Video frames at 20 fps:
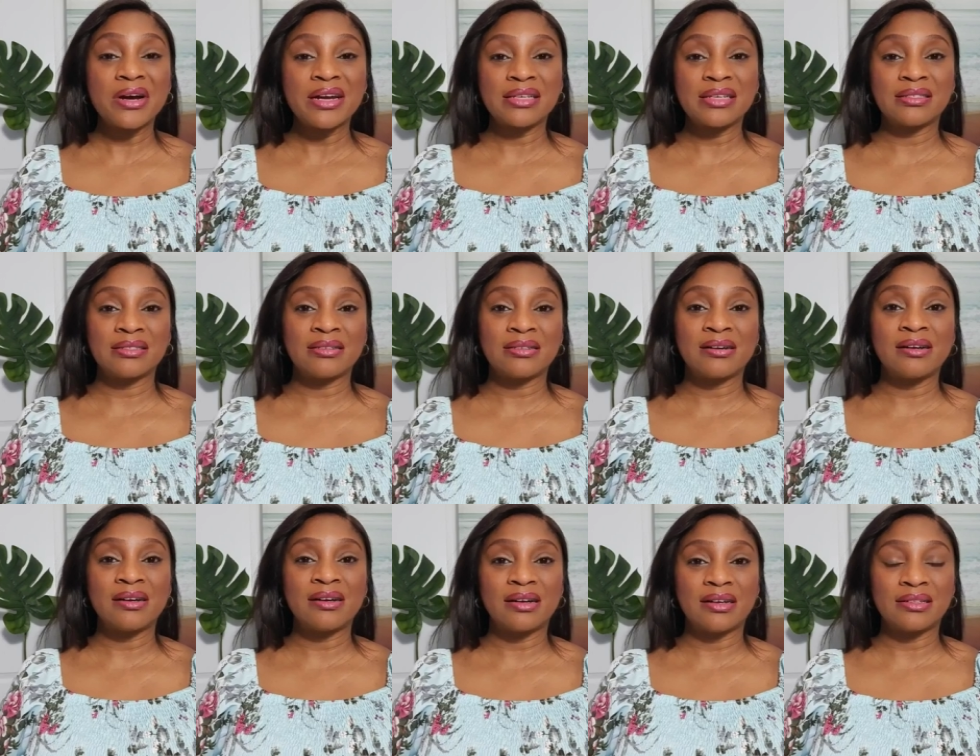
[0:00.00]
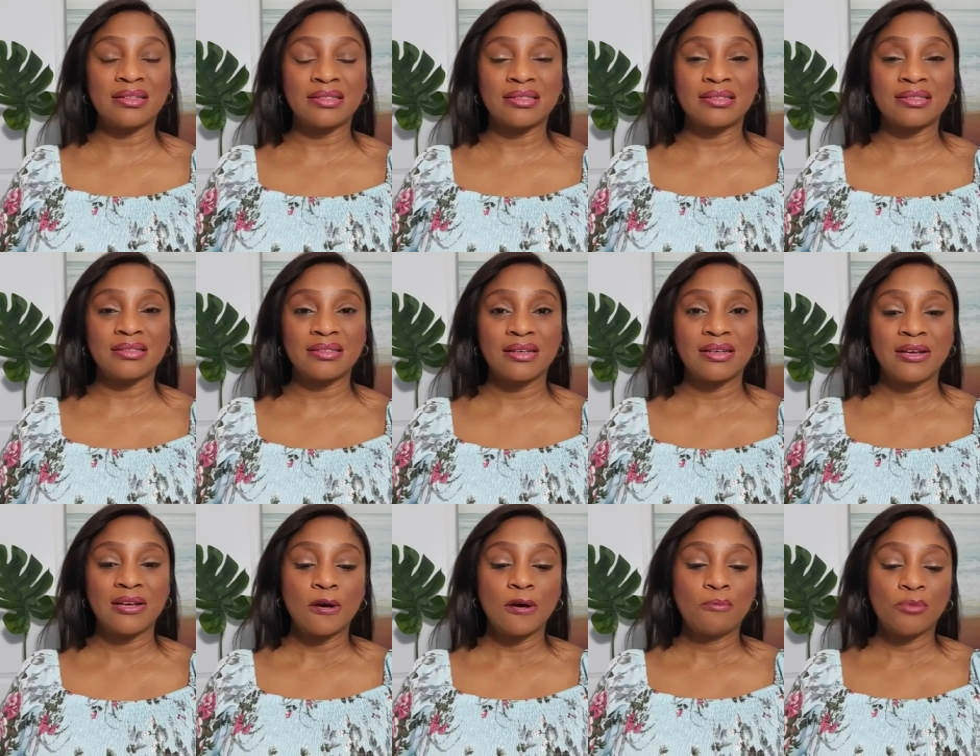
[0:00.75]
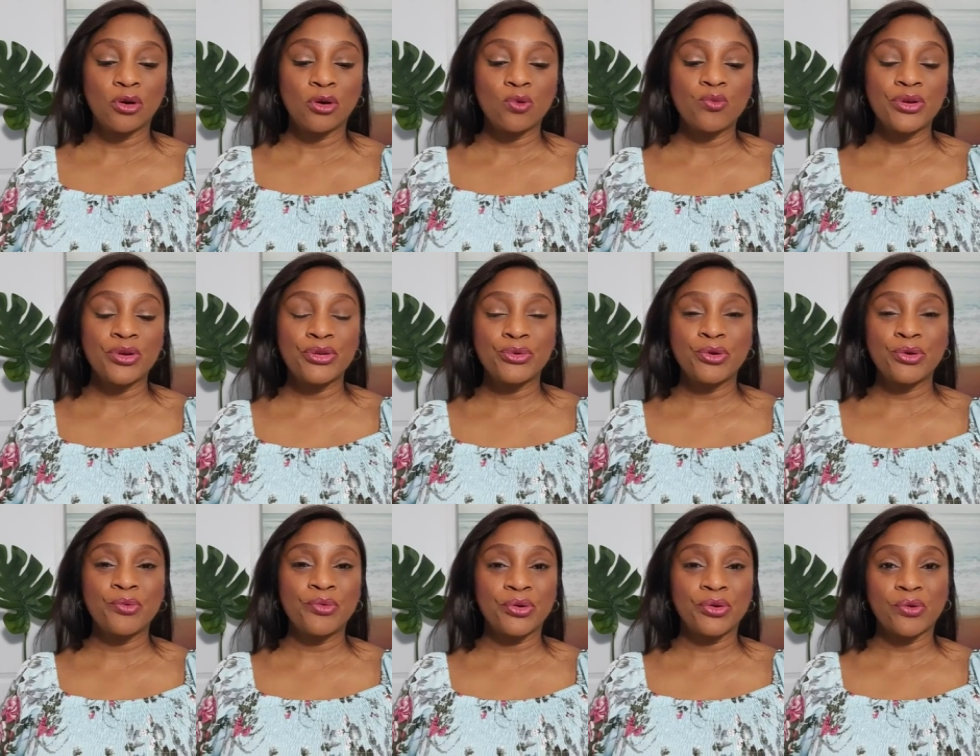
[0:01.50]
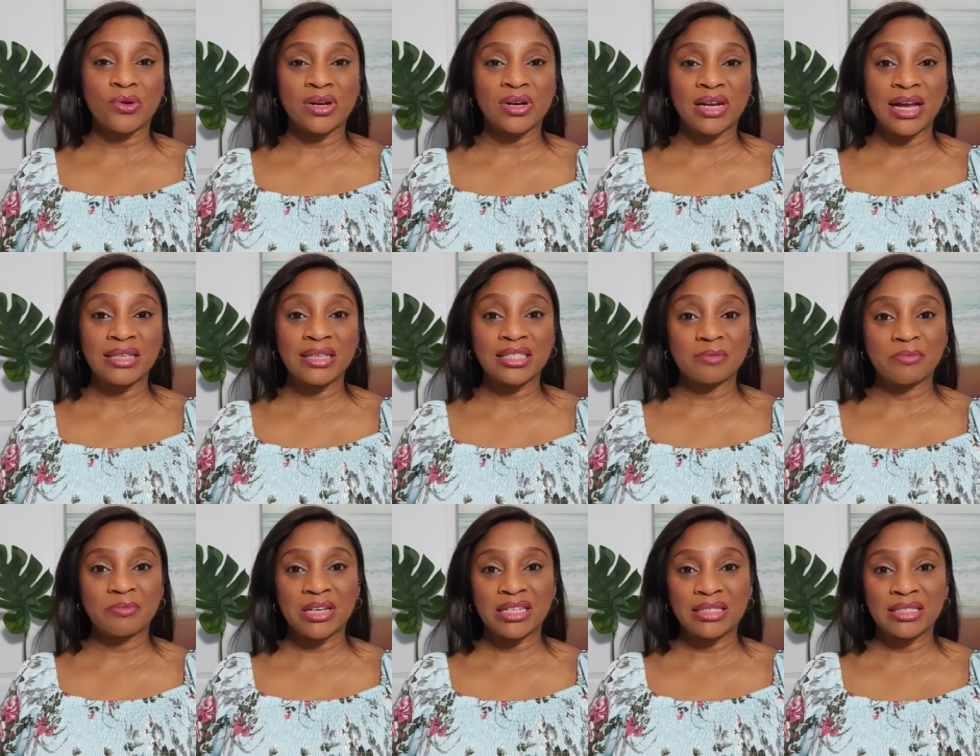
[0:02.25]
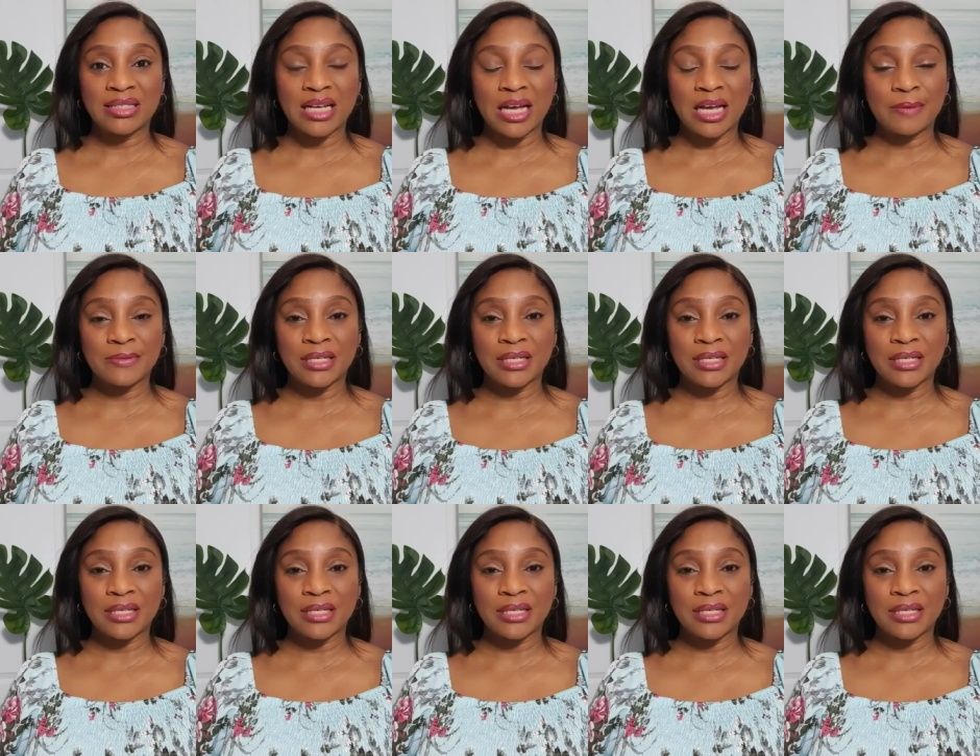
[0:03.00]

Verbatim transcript: is in our hands, but we don't recognize it many times.